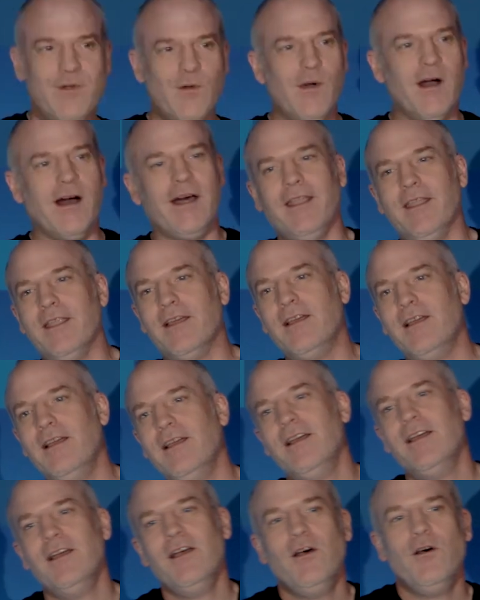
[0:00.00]
1,
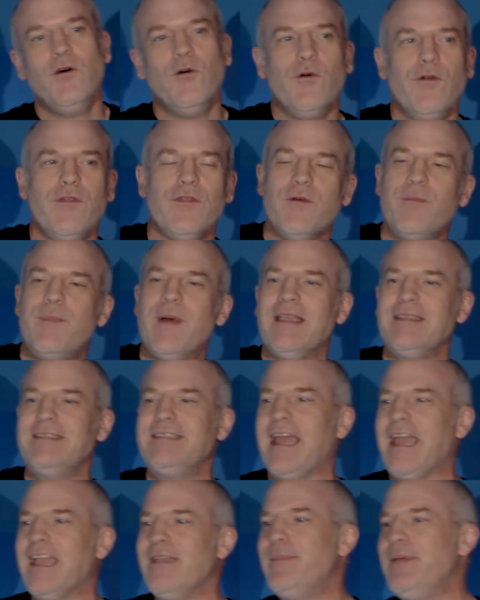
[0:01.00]
the best
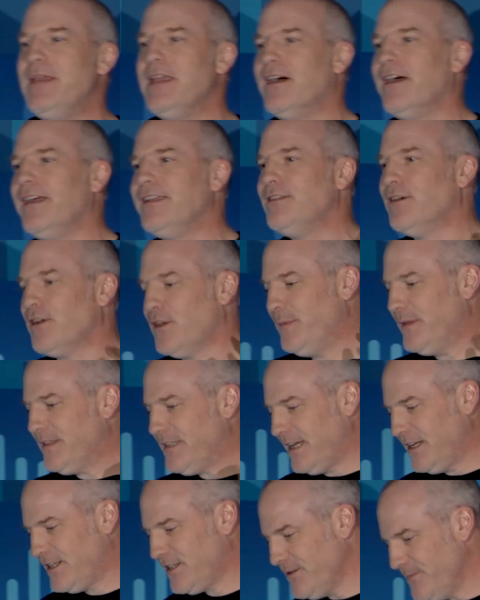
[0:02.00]
API
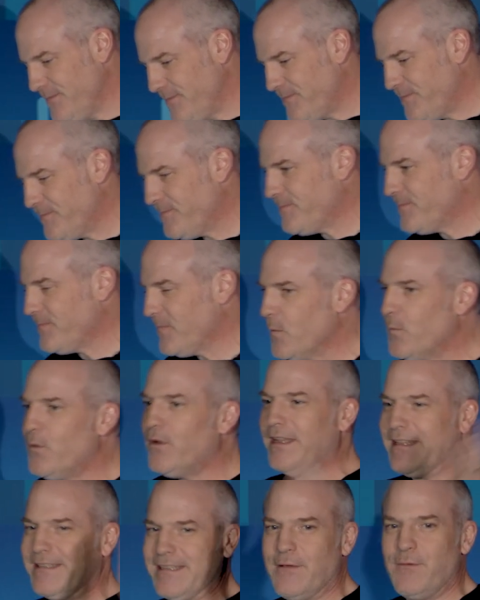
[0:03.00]
documentation.
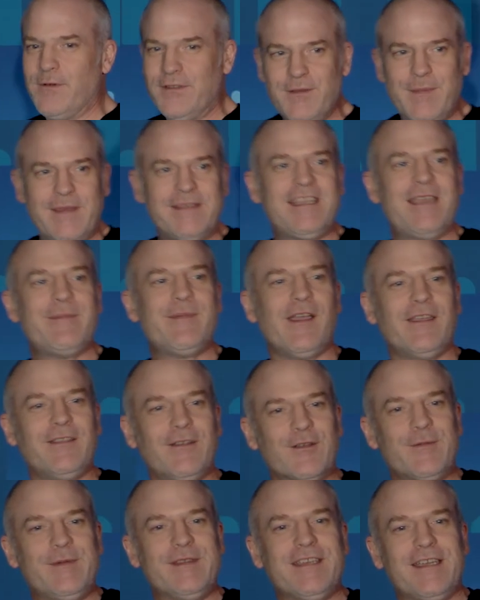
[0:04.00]
What is it? What's the best API
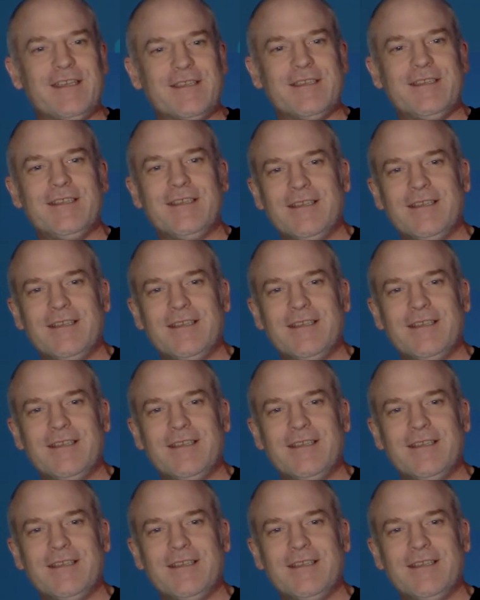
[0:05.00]
documentation?